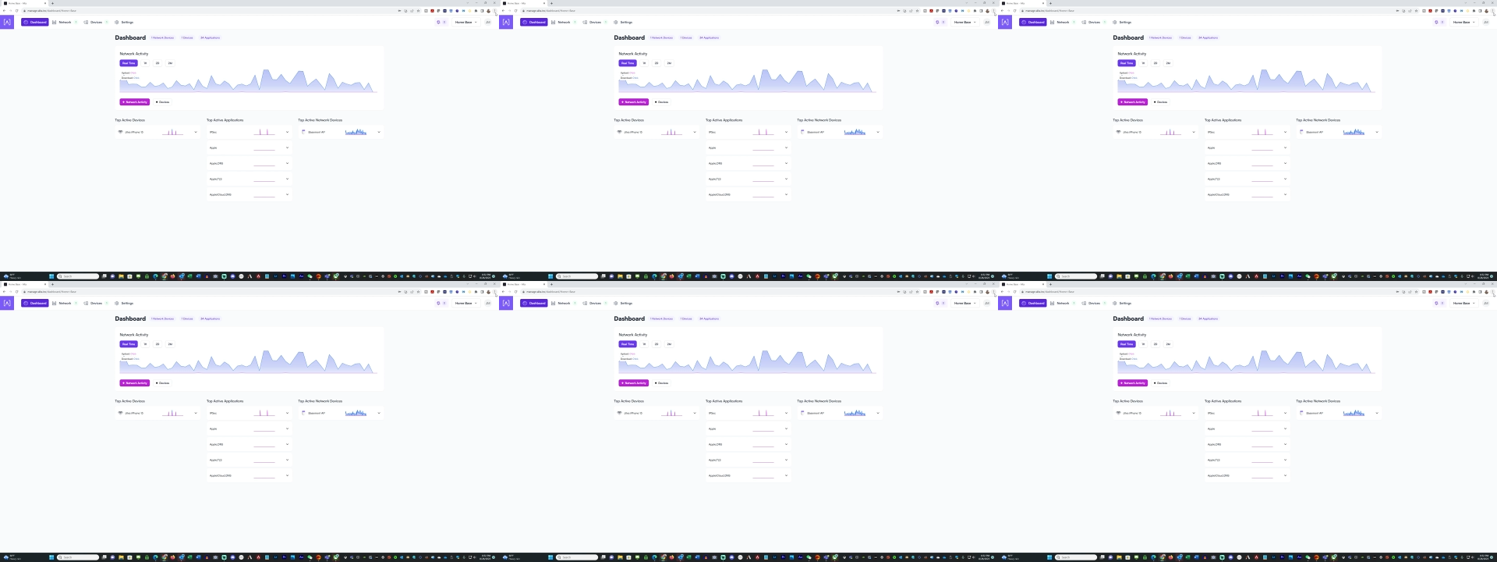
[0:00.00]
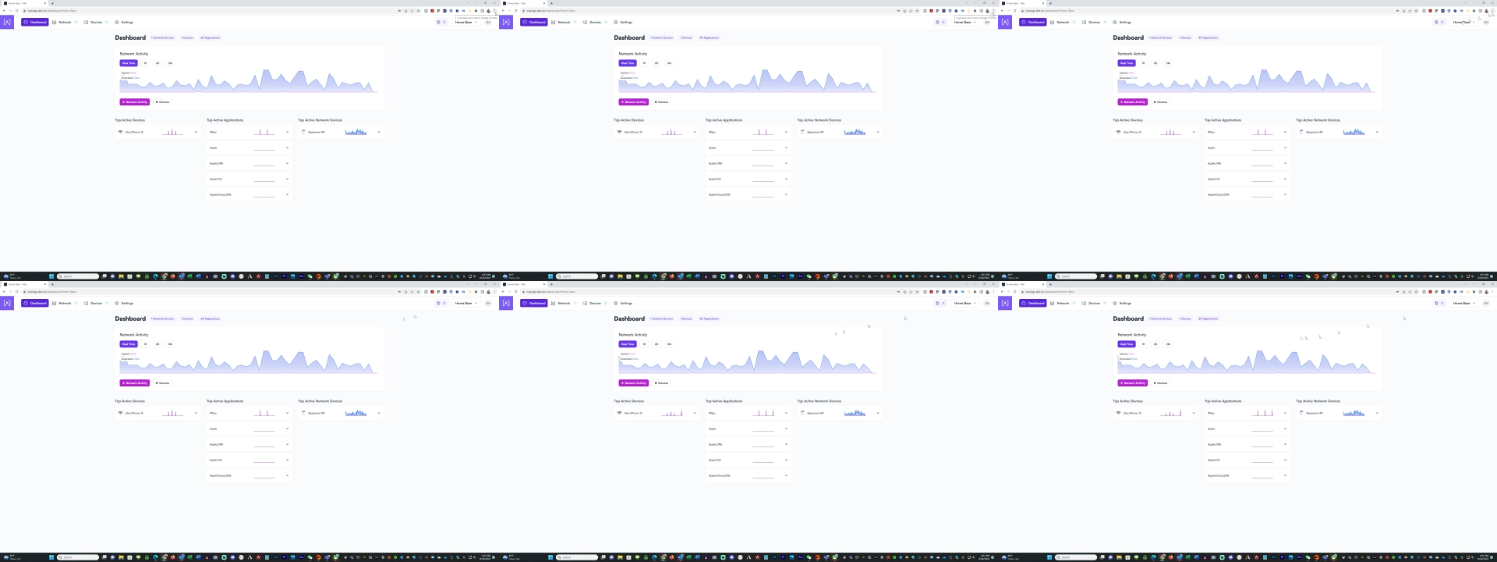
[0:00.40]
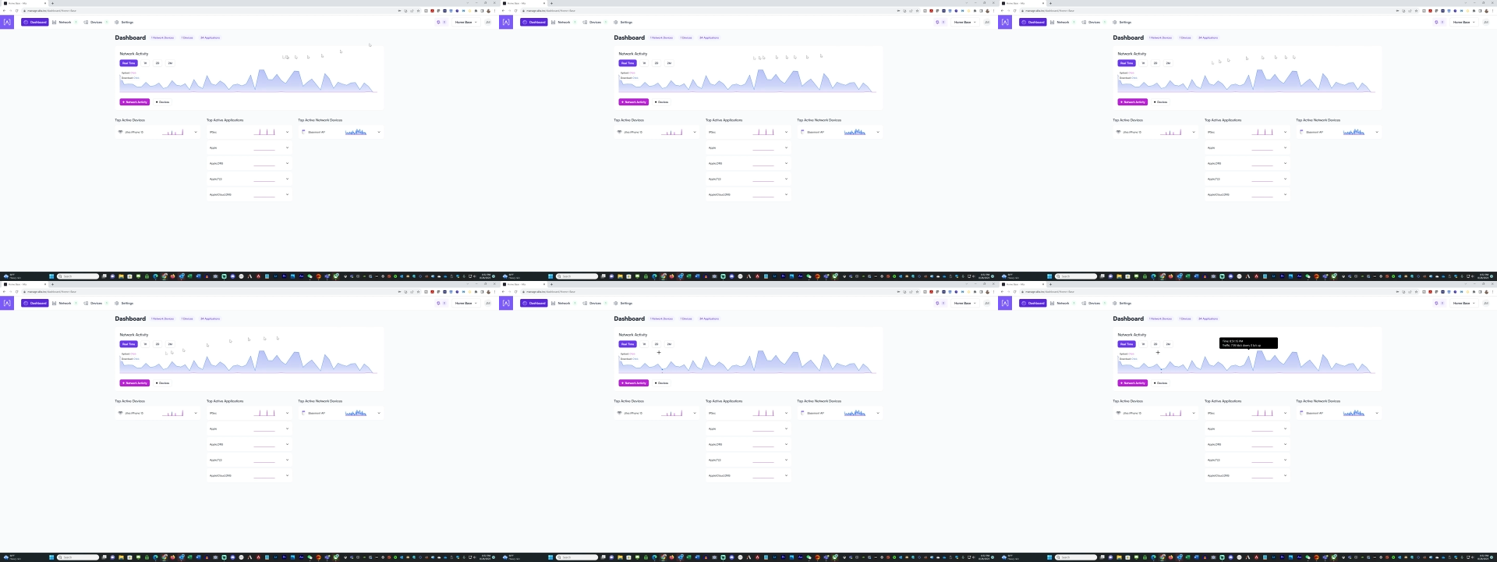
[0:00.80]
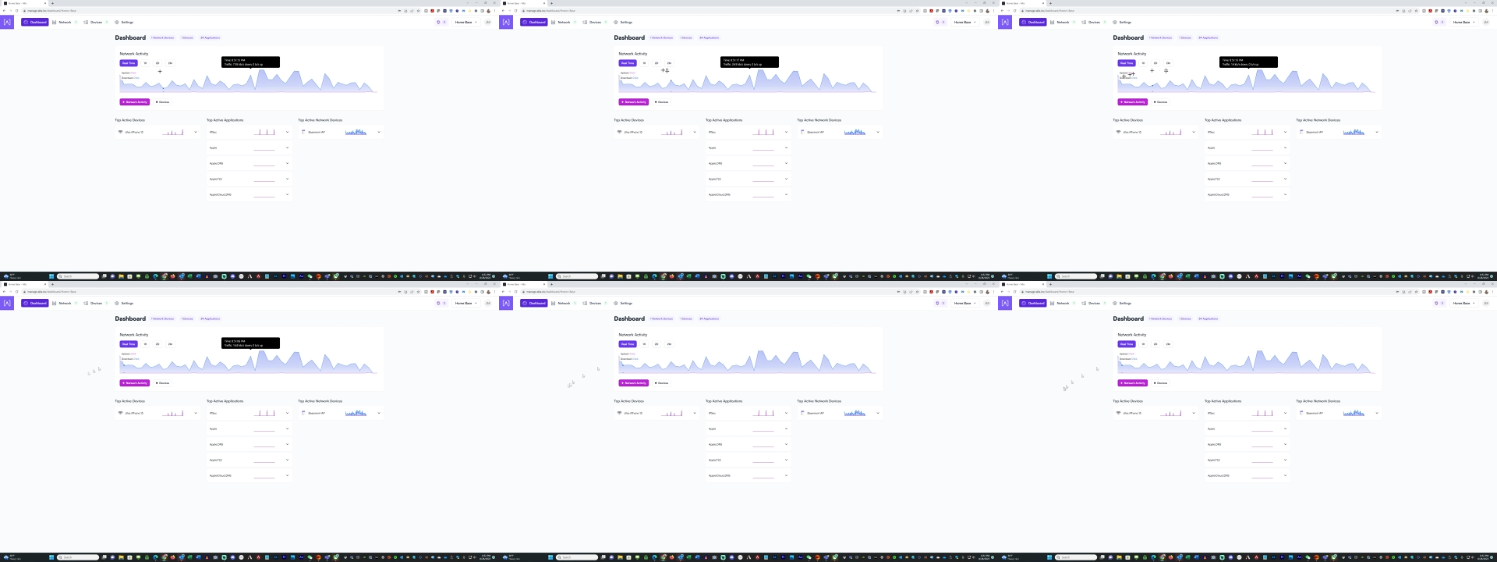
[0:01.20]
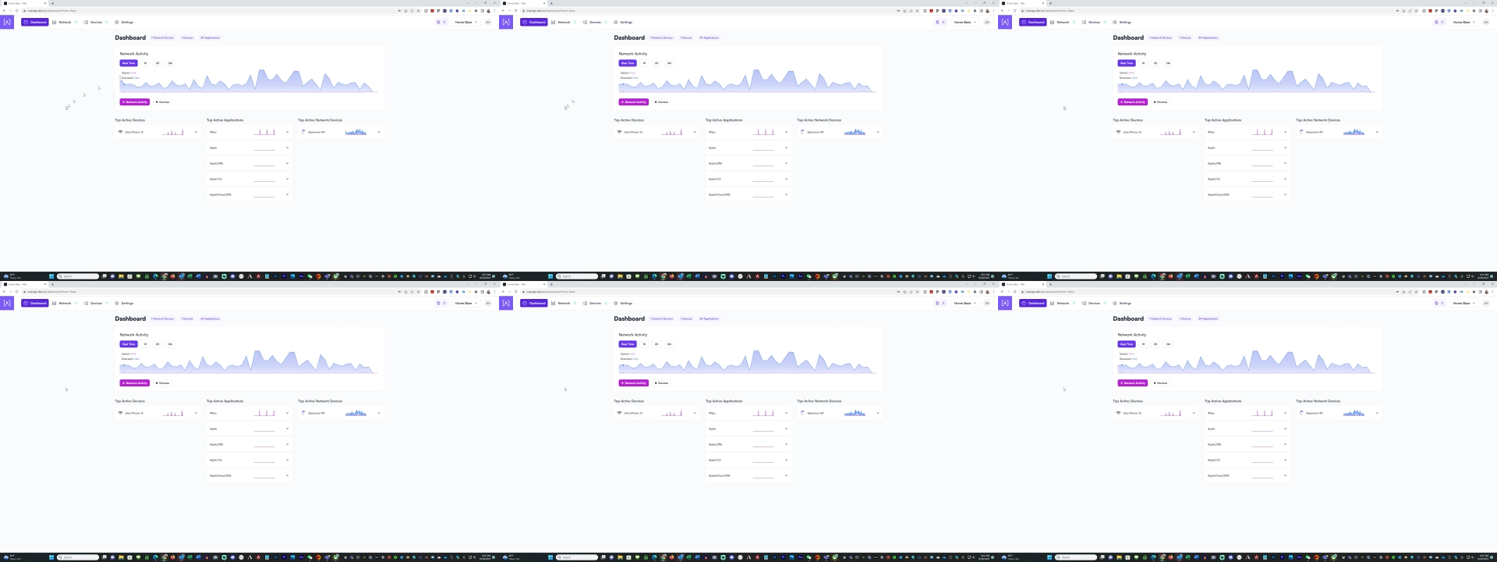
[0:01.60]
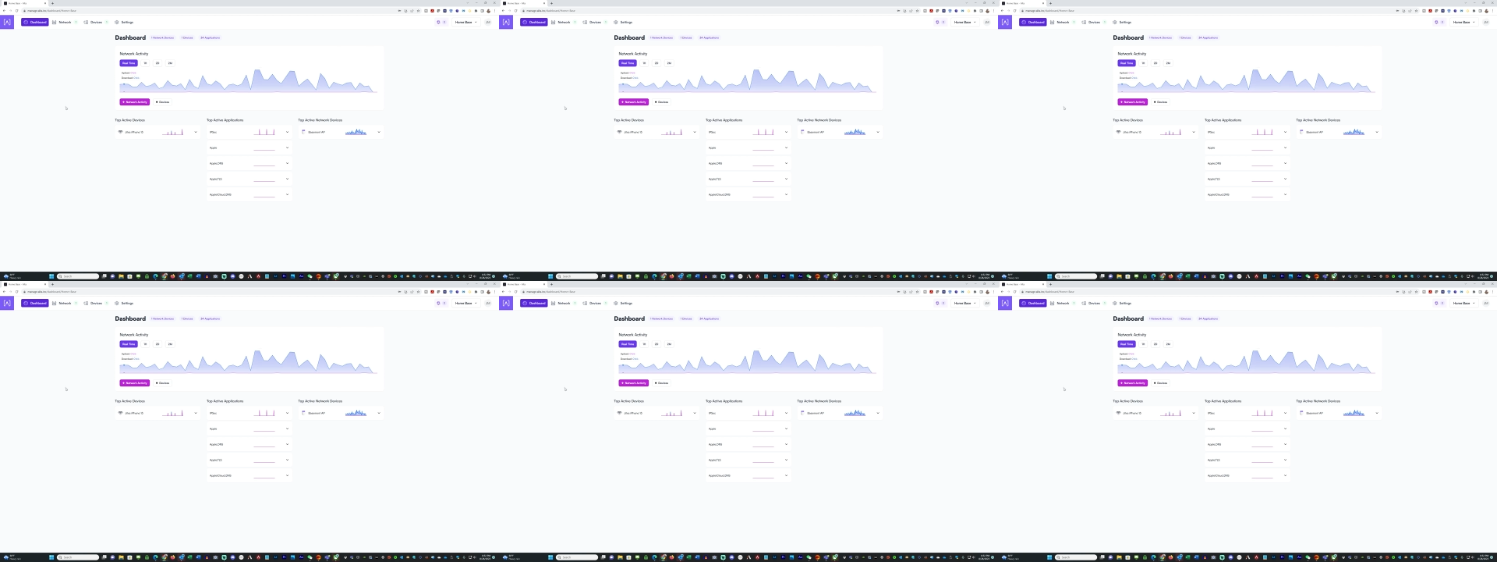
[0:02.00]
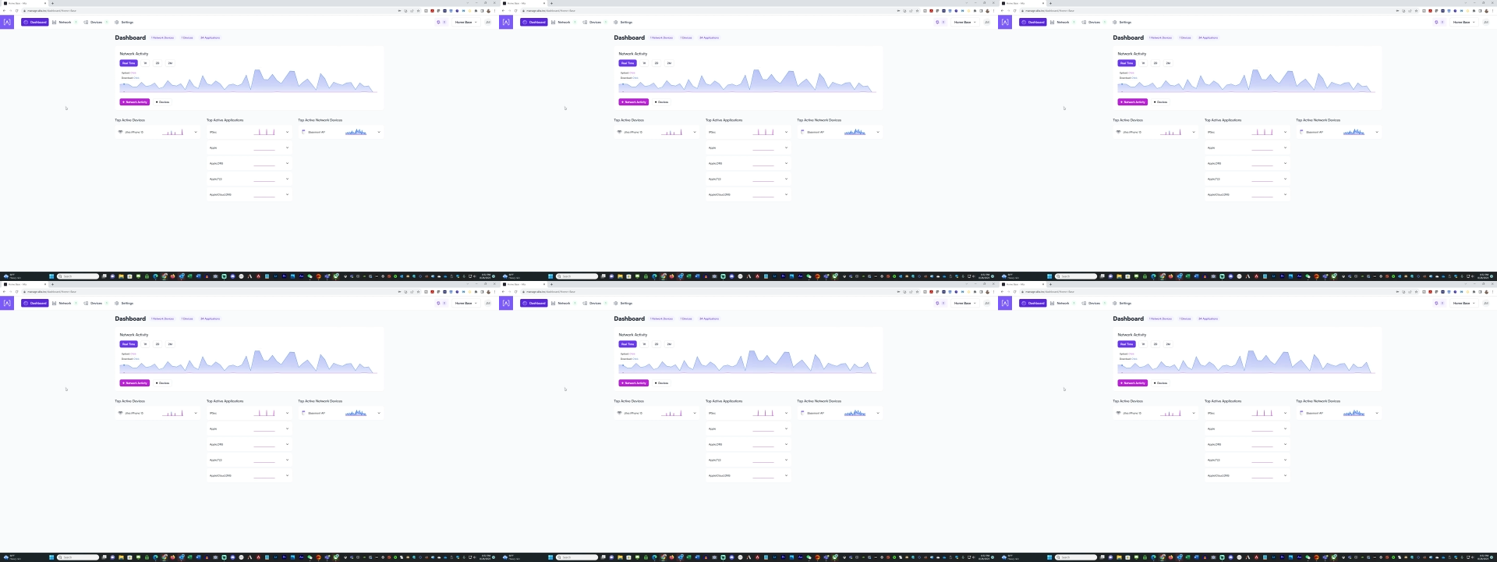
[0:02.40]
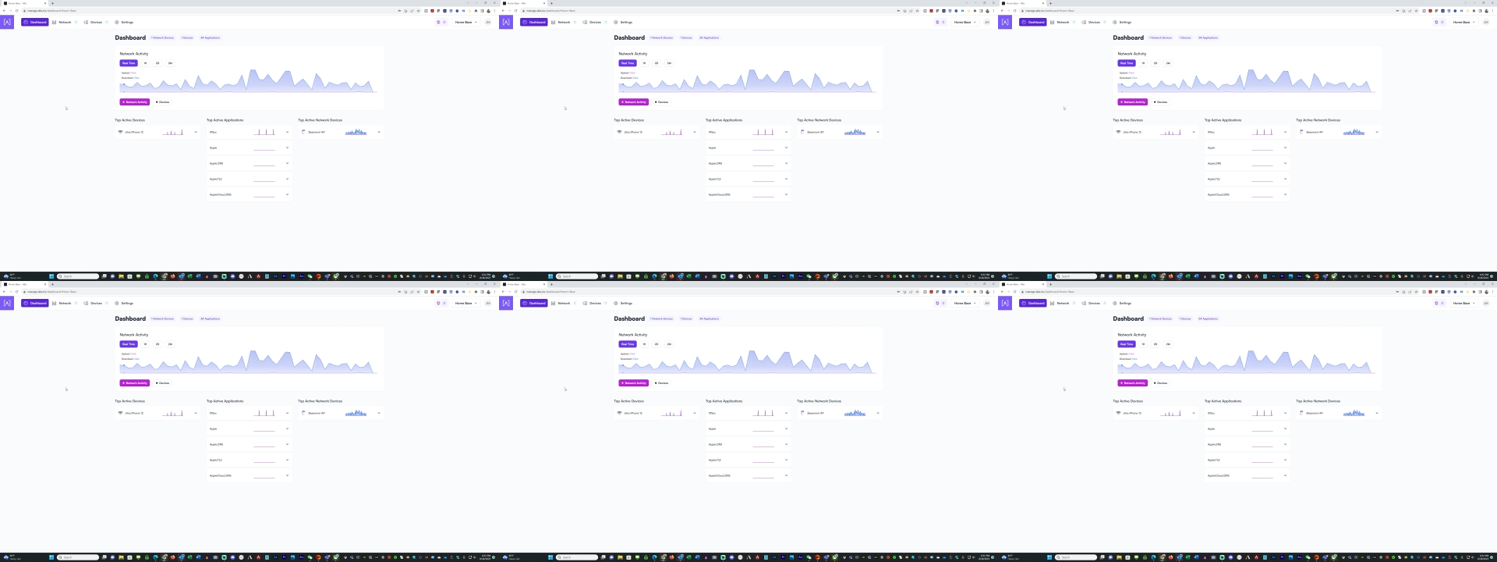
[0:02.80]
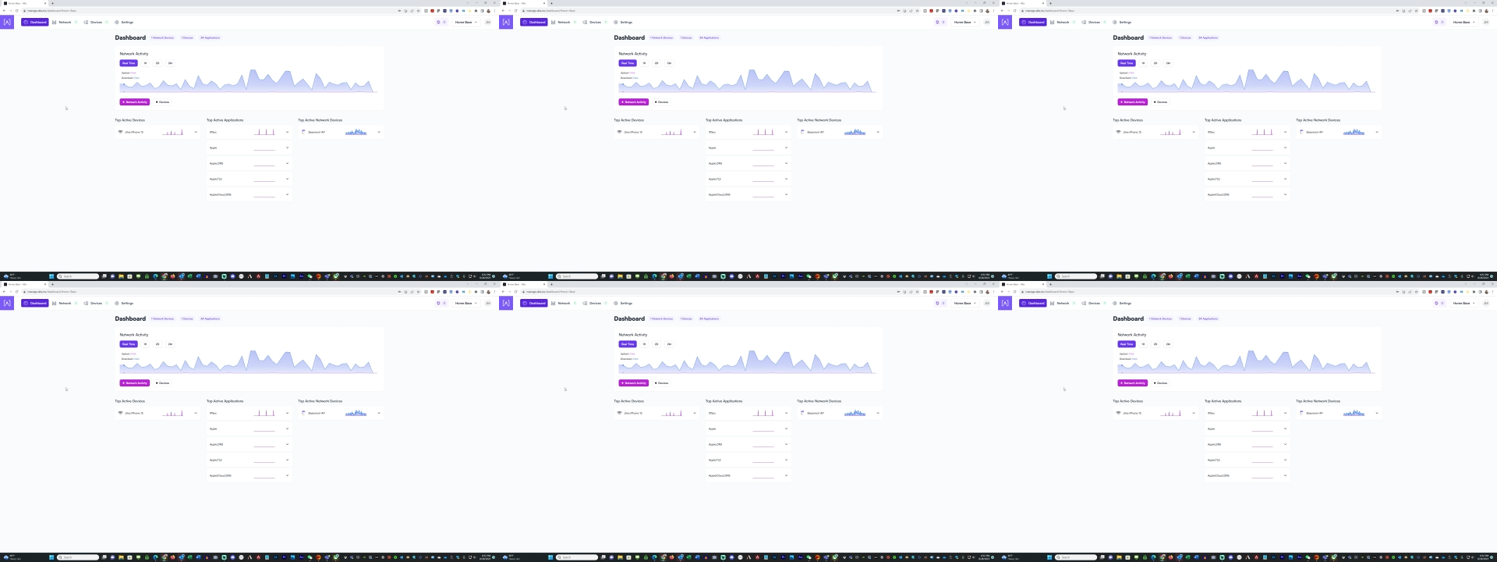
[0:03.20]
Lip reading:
[unreadable: no face in view]